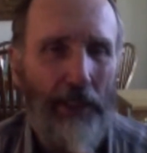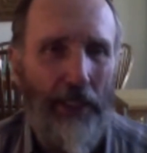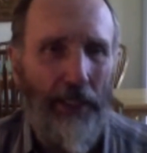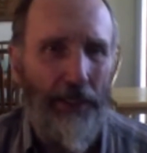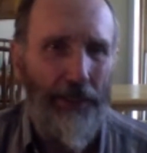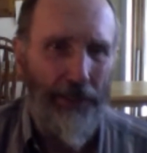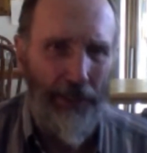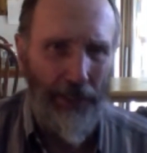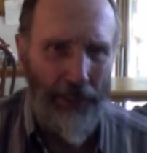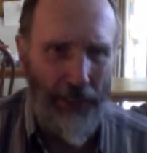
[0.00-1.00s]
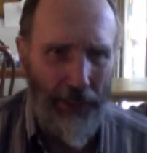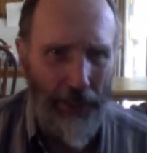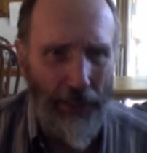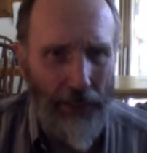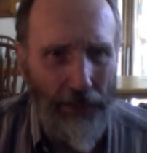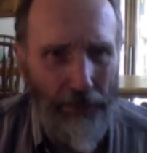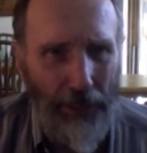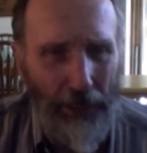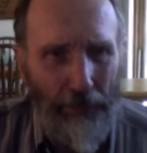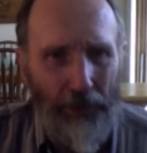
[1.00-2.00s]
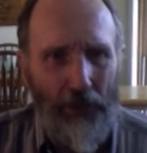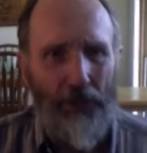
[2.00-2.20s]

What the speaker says: when he was a